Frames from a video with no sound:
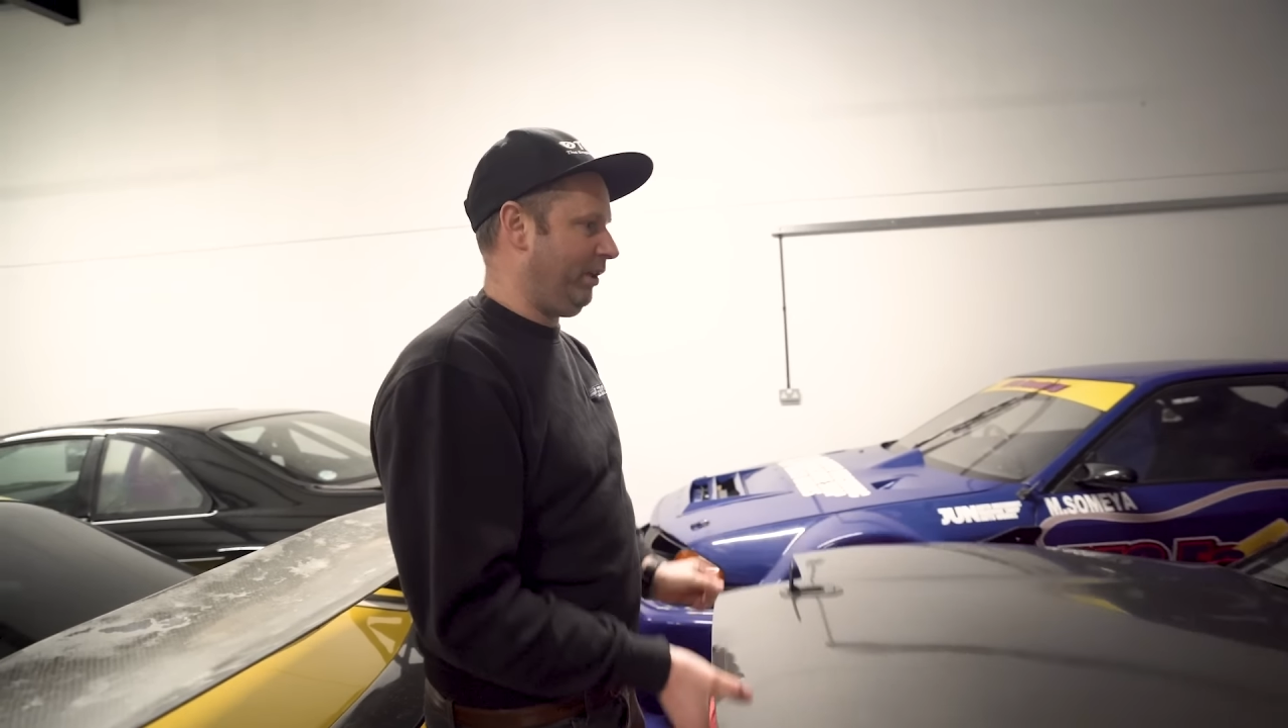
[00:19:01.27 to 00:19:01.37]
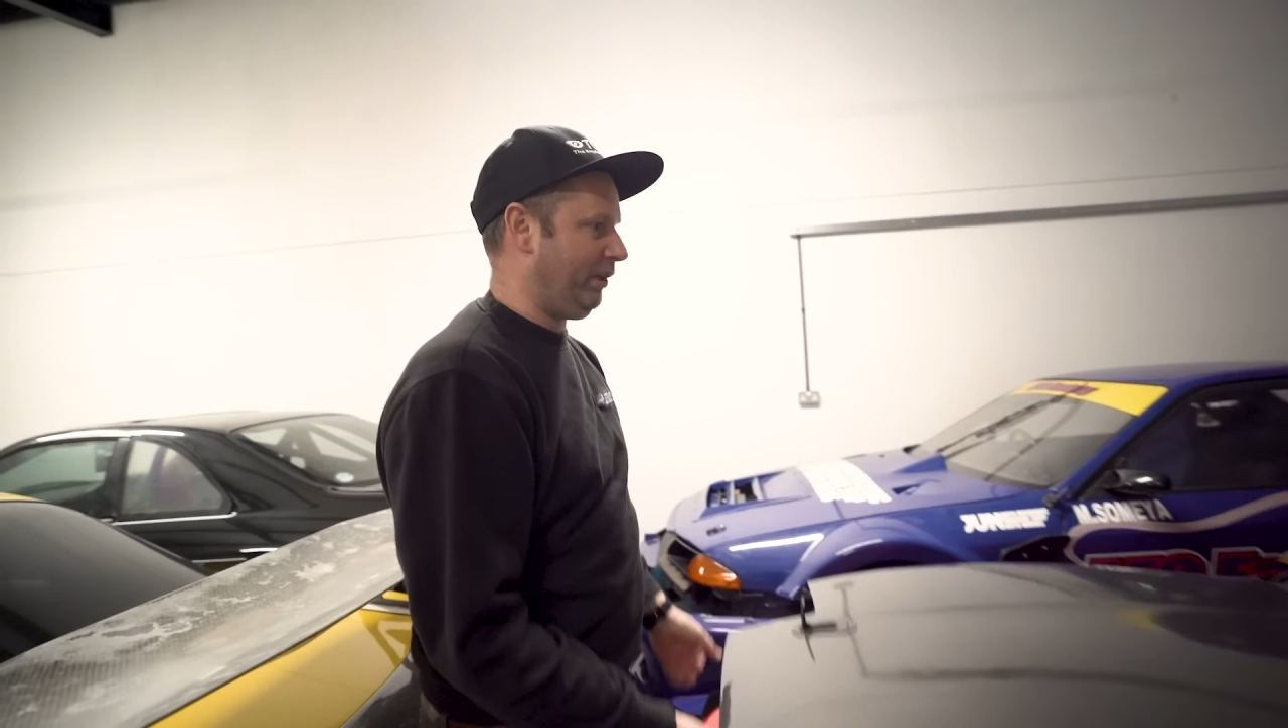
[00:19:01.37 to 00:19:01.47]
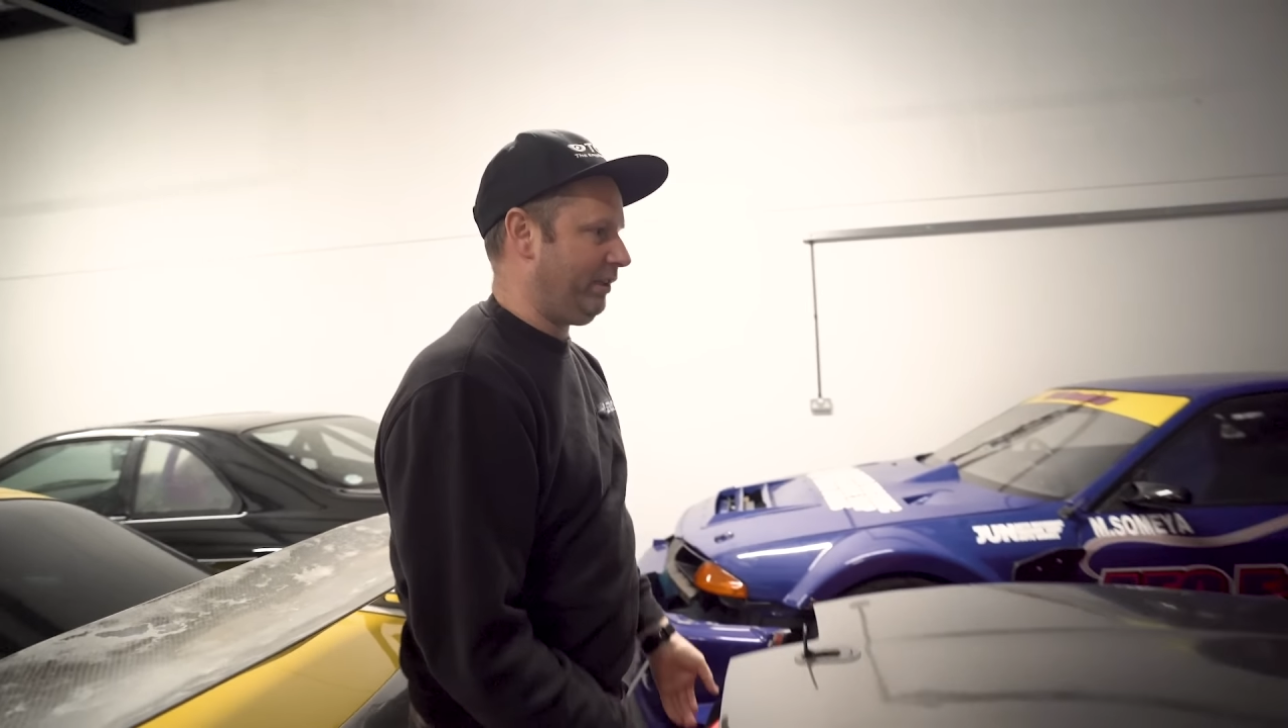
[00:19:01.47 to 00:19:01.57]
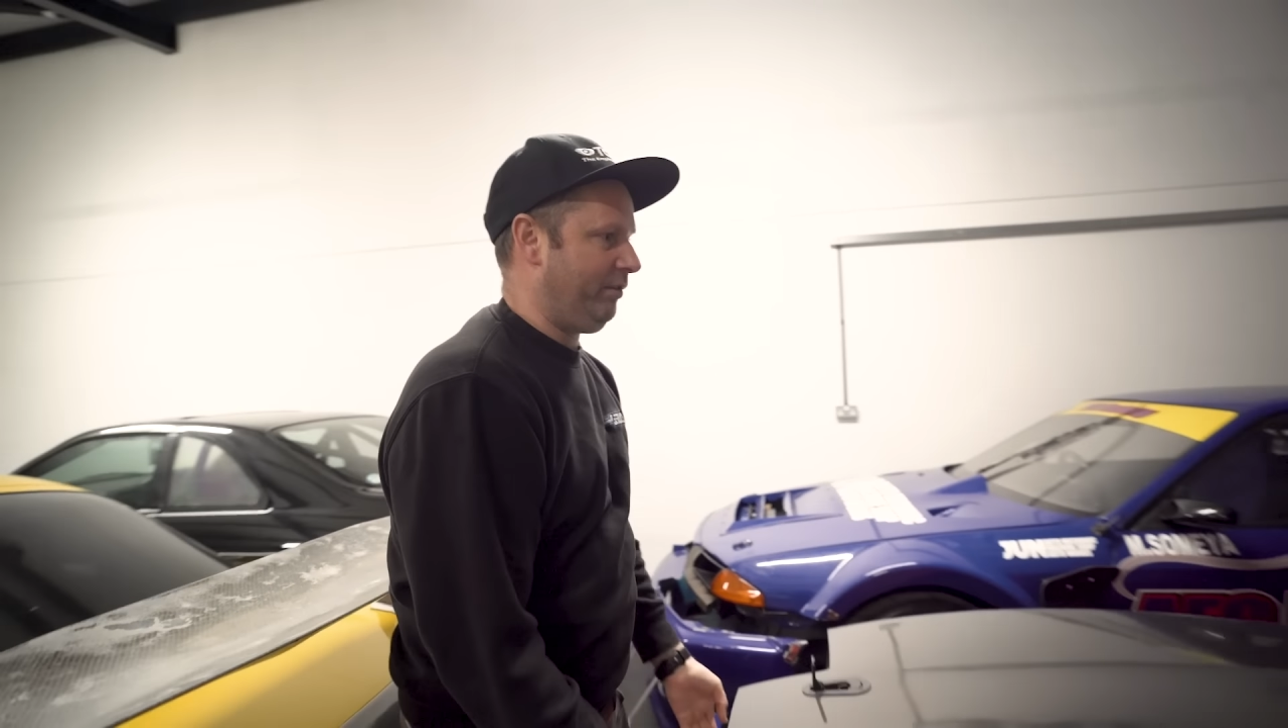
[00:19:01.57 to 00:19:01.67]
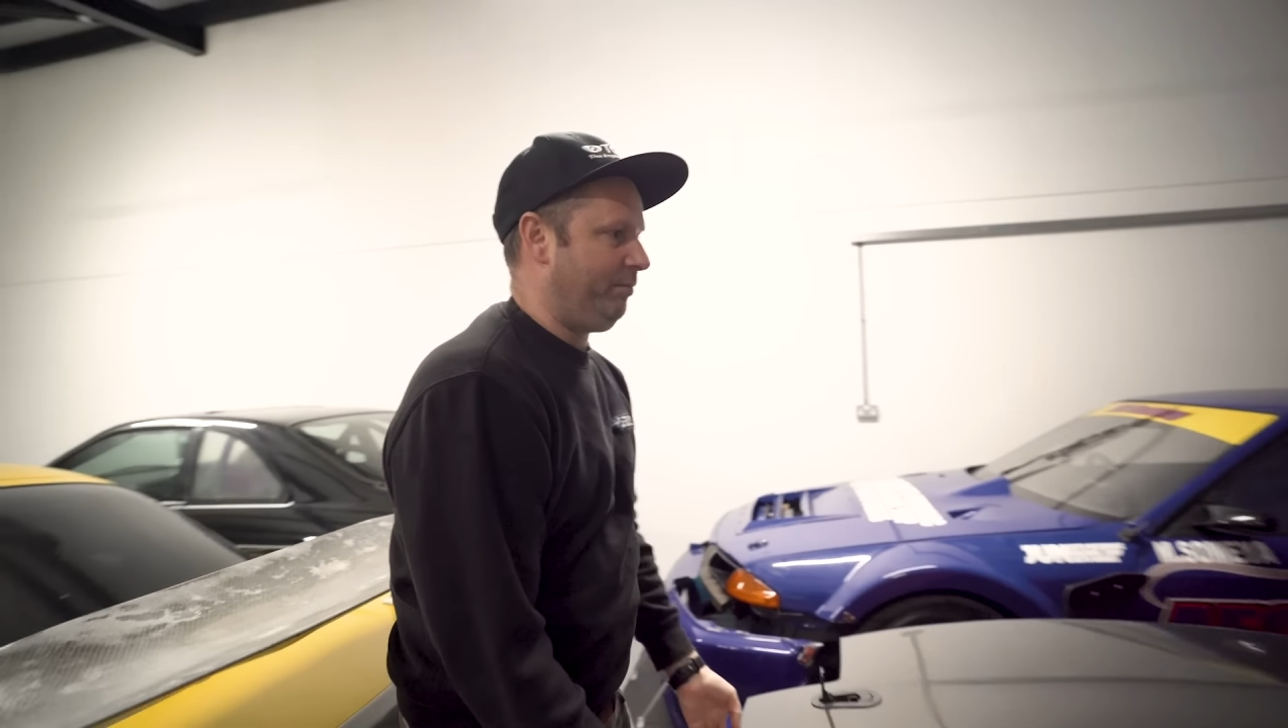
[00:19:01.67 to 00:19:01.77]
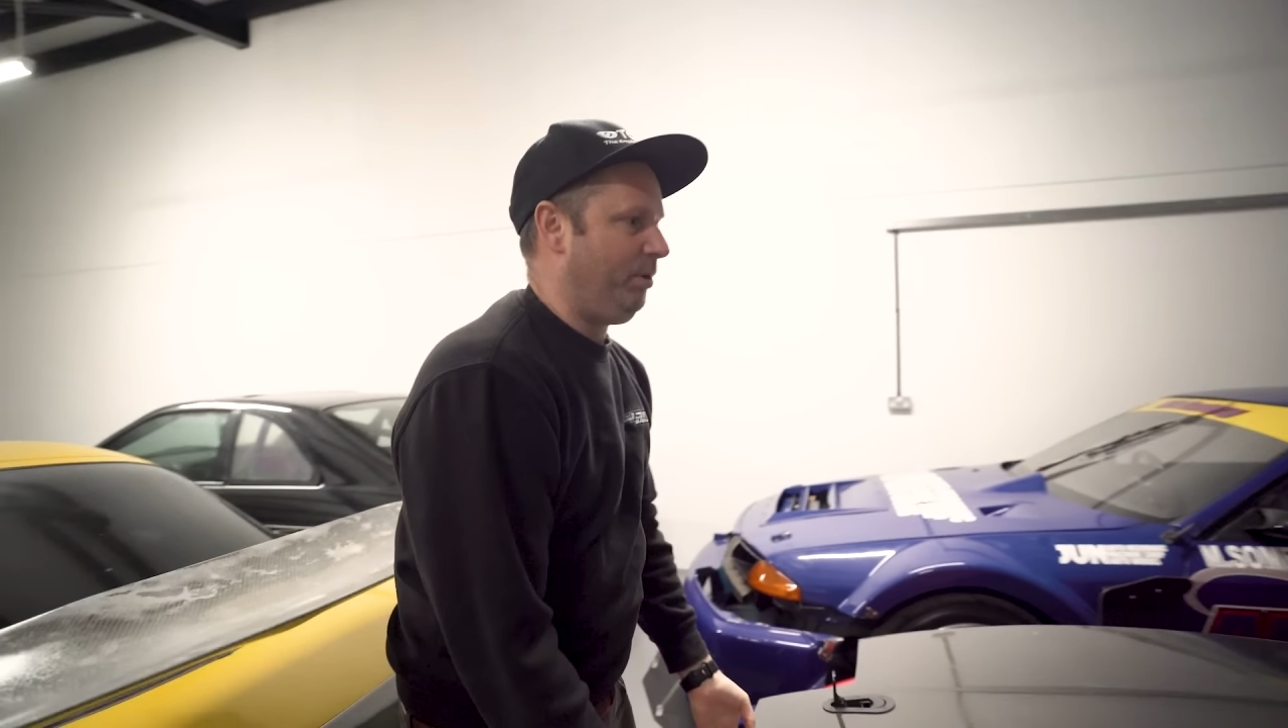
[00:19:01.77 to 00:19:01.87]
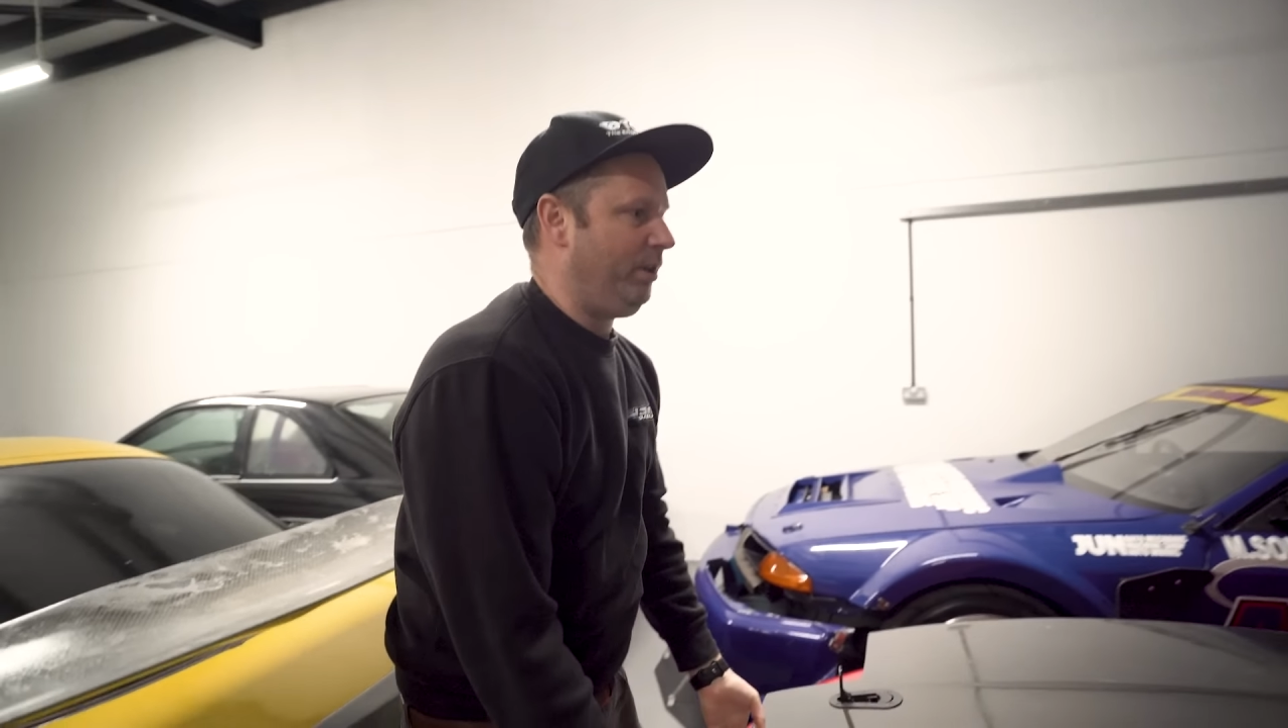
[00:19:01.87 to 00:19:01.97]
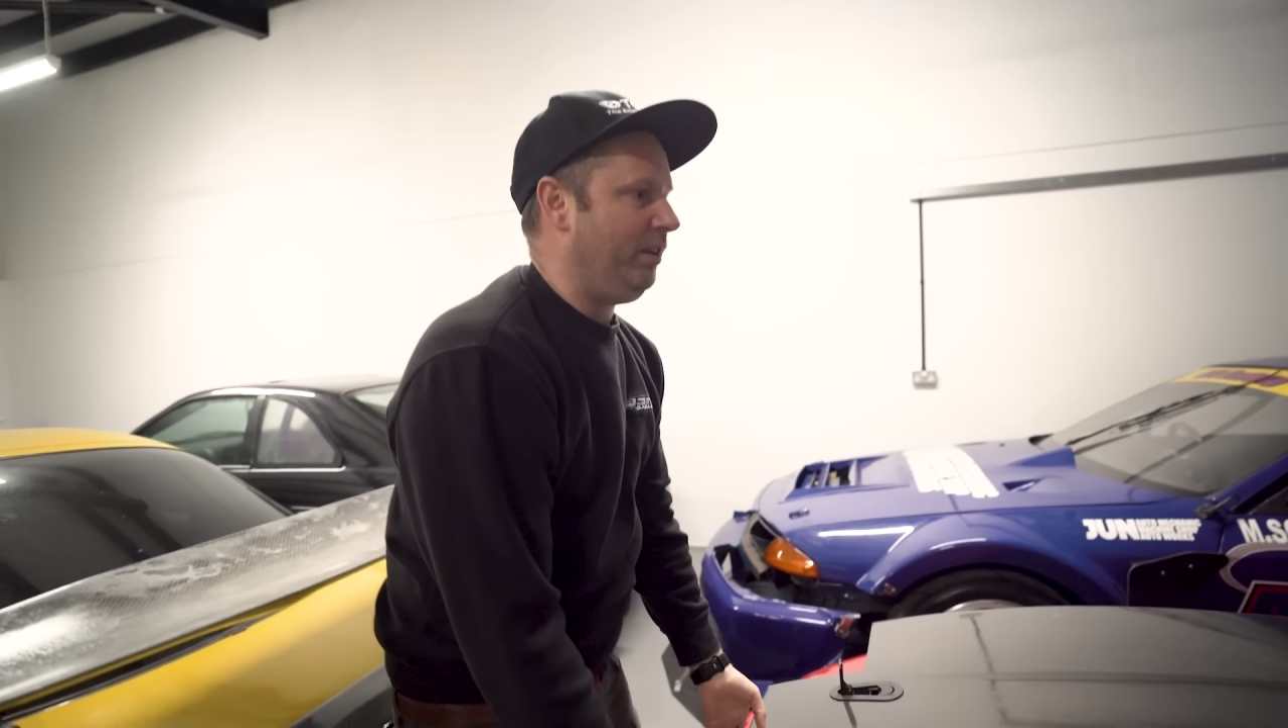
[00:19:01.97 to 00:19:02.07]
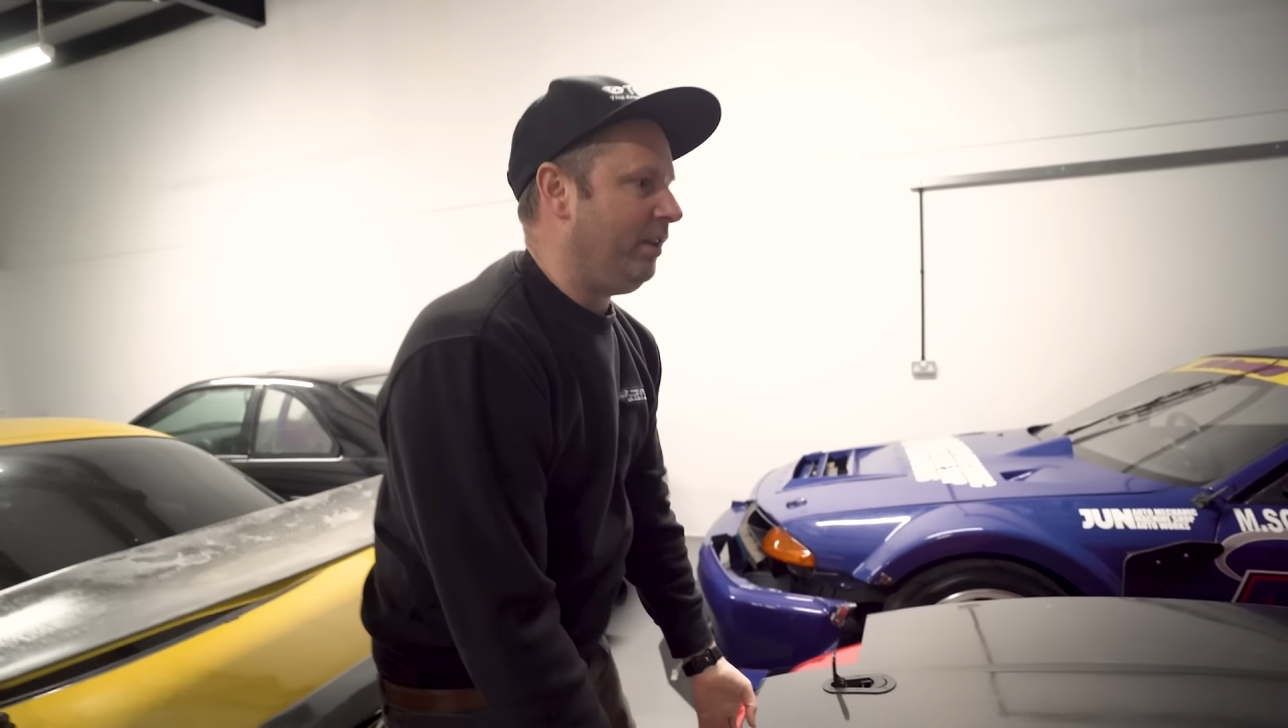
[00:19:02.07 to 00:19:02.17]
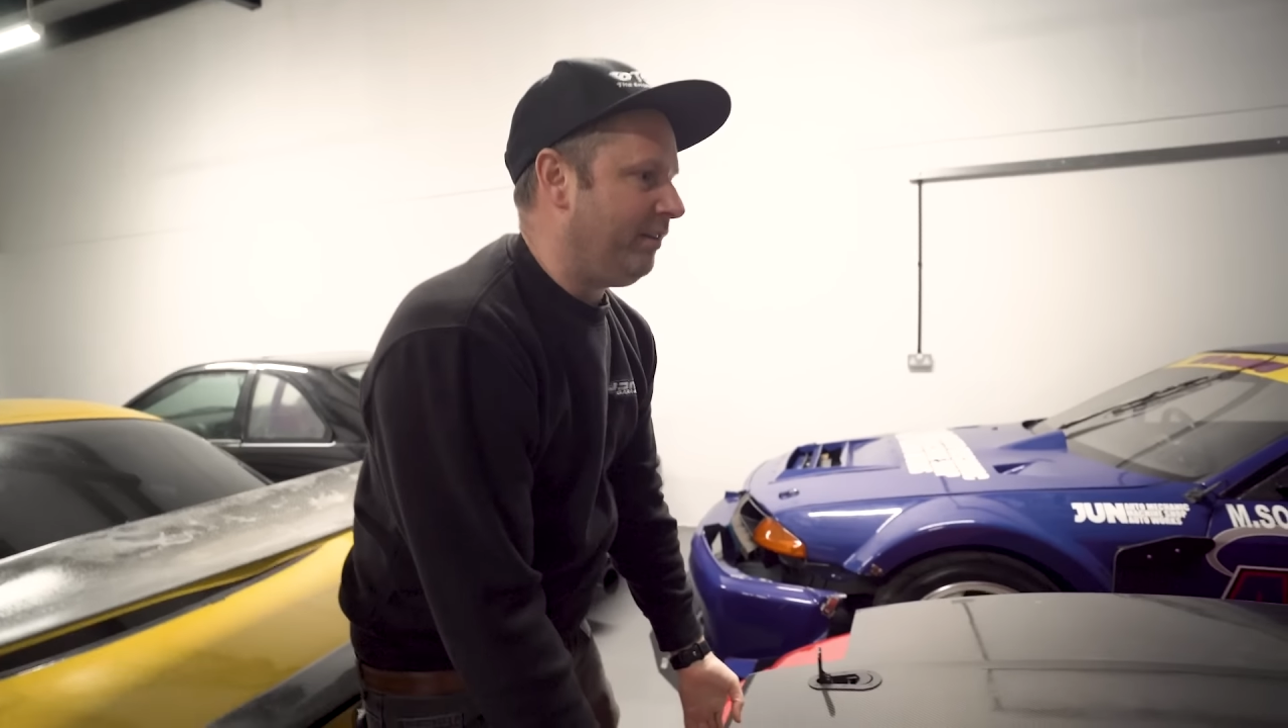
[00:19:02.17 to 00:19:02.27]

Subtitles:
the idea of putting the